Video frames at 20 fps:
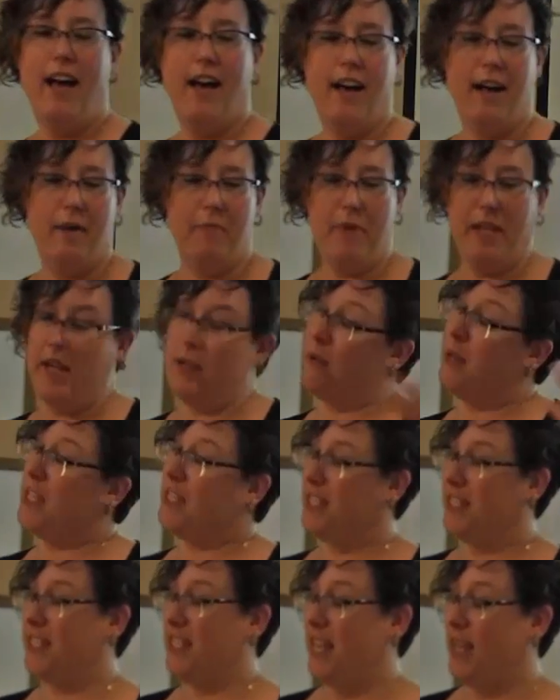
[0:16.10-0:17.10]
Um,
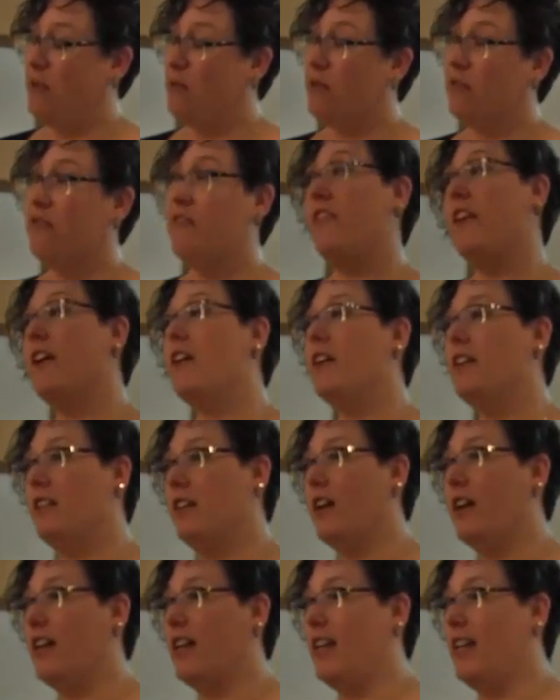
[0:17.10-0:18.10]
anyway, today we're very
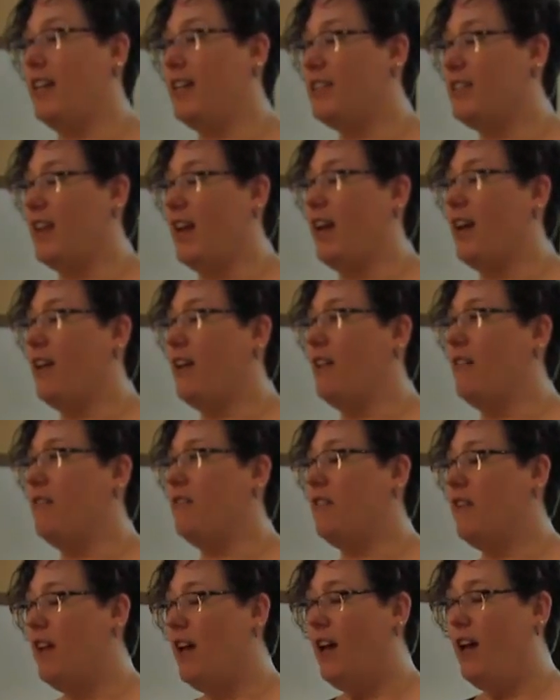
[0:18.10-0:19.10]
lucky to
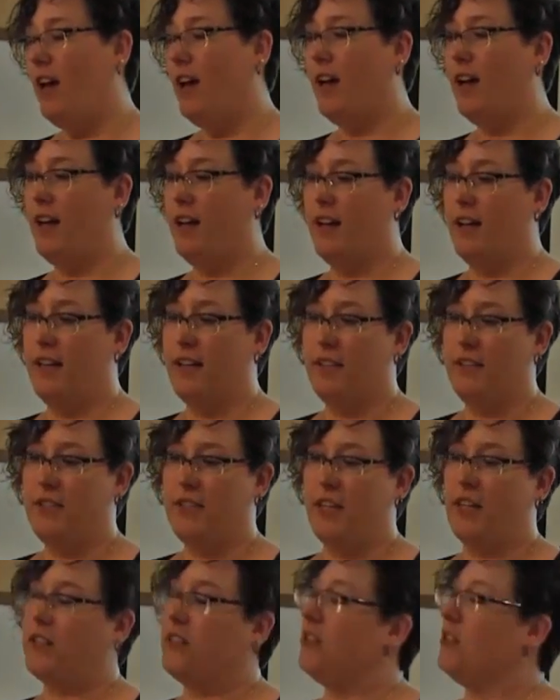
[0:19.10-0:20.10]
have uh,
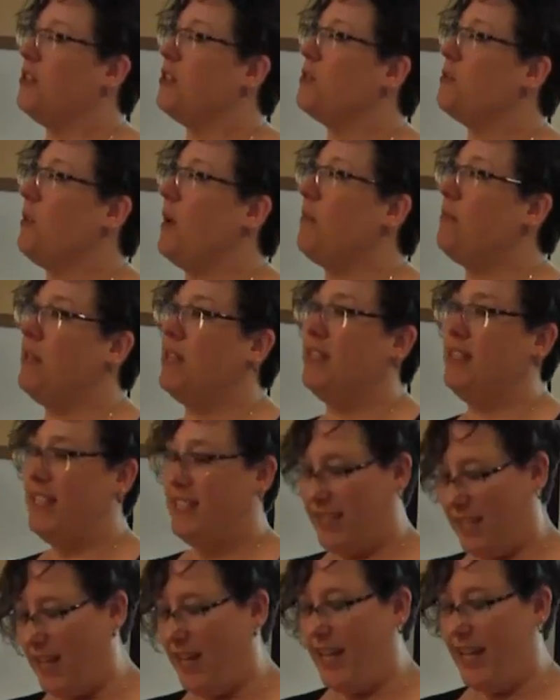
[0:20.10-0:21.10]
Dr. Swapna
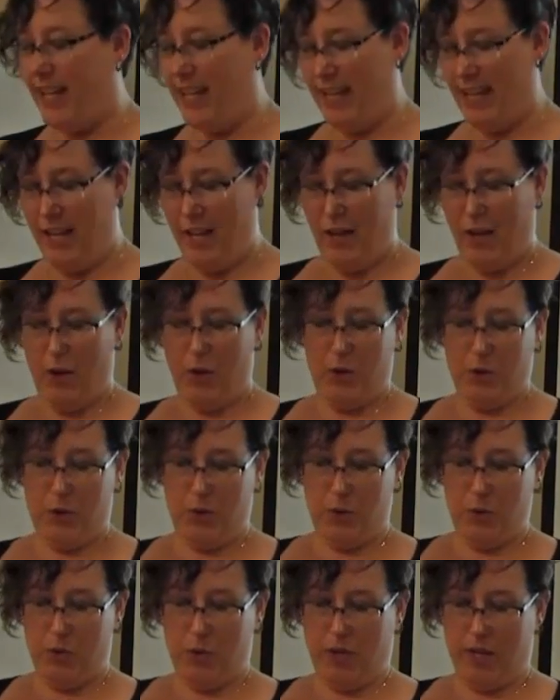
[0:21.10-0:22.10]
Desai,
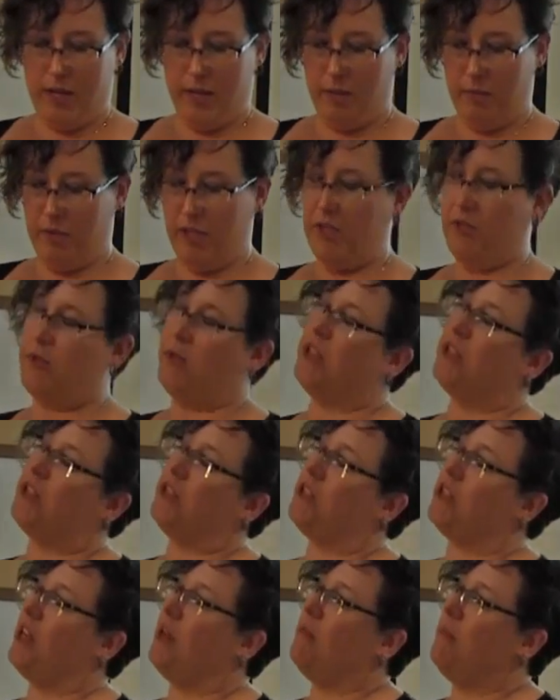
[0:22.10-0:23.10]
who um, does
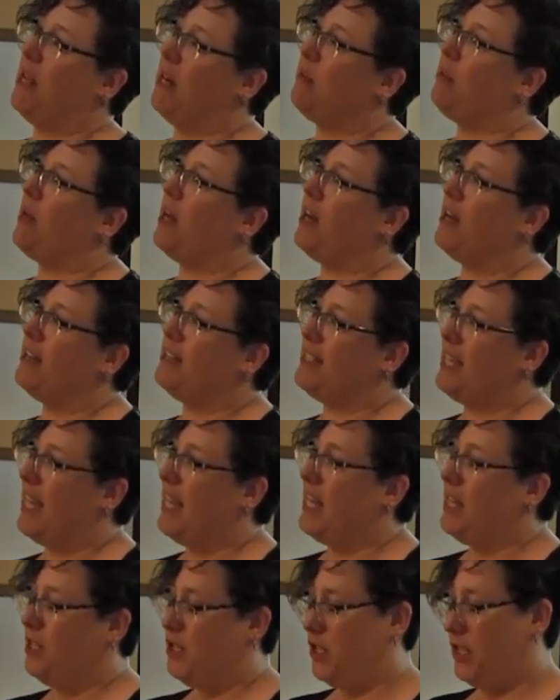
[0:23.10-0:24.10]
research on menopause,
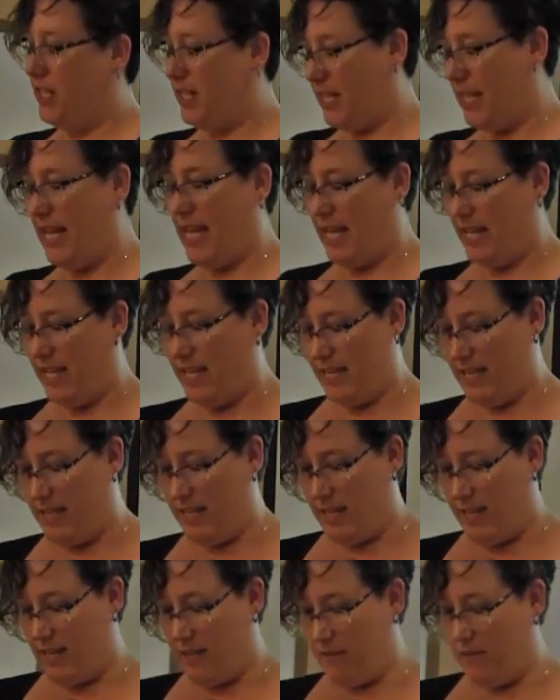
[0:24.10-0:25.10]
aging,
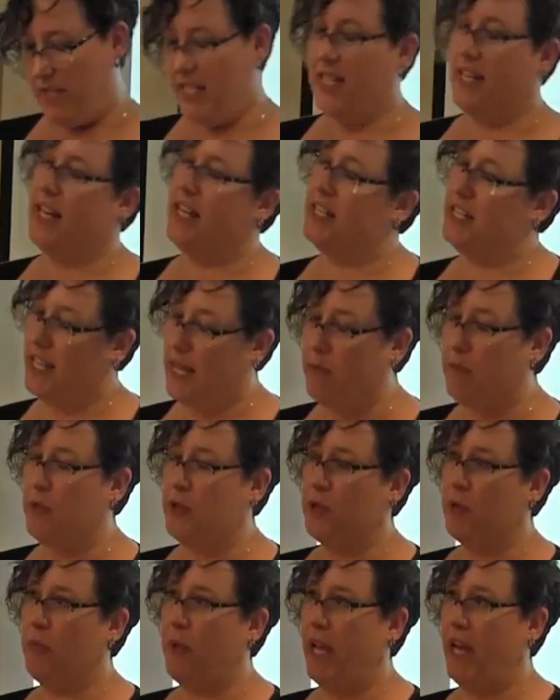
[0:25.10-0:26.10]
and um, DNA
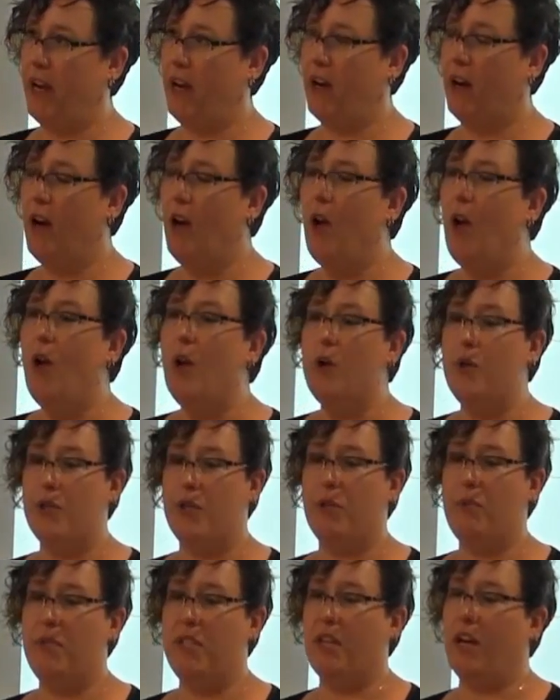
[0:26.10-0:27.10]
damage repair,
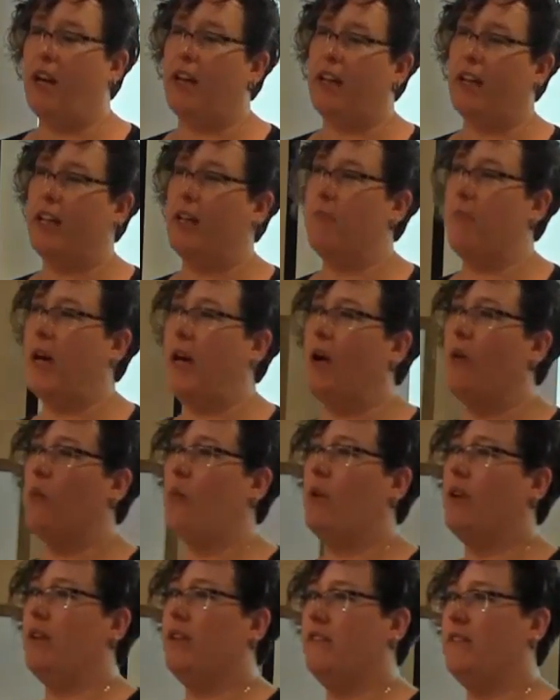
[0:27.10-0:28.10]
who's going to be talking
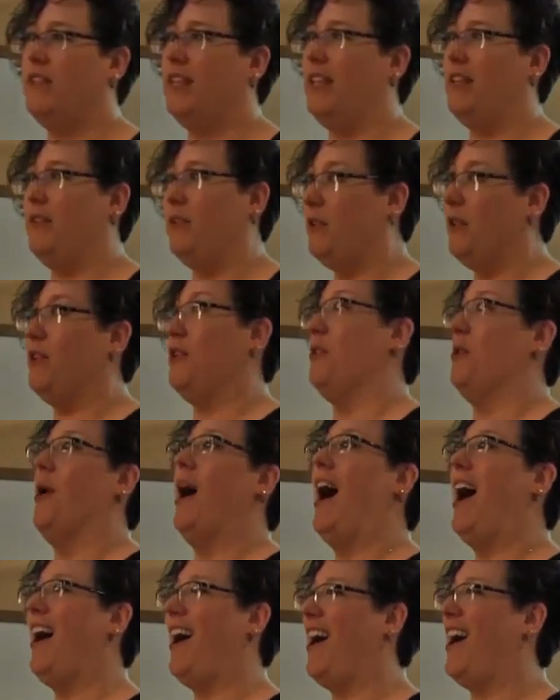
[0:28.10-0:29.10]
about one of the you know,
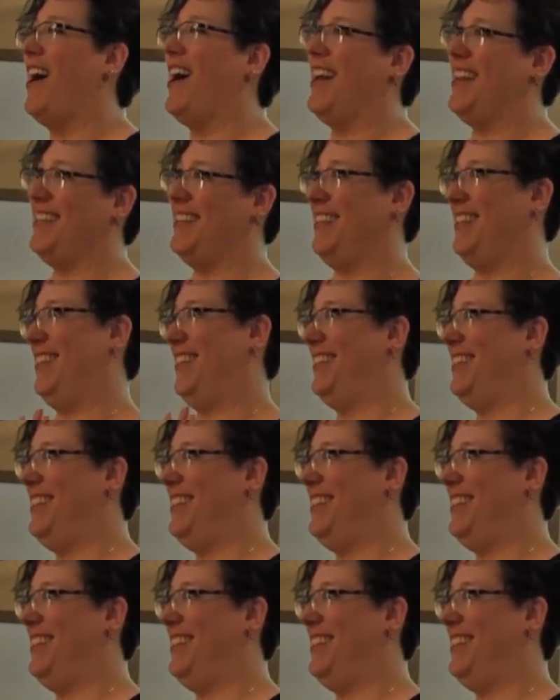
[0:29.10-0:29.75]
hot